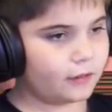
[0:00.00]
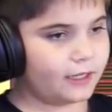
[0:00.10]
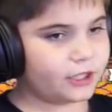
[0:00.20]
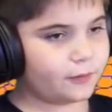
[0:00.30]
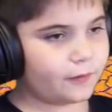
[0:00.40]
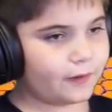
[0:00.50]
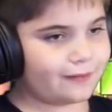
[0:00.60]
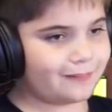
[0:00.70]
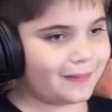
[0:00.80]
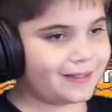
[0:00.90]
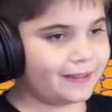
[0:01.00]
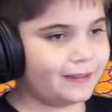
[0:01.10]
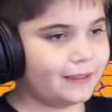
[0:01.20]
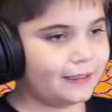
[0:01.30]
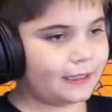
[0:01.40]
Actually, I was not expecting.
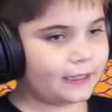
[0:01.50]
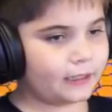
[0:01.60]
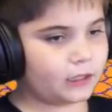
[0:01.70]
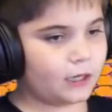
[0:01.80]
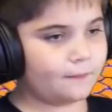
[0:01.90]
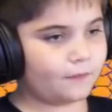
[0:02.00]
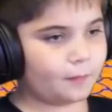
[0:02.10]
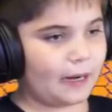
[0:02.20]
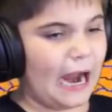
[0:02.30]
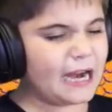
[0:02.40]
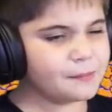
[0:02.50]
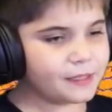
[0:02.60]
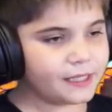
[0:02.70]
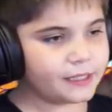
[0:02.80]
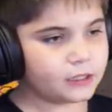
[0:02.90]
Come from behind
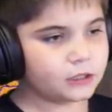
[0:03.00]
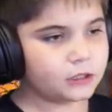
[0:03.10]
me.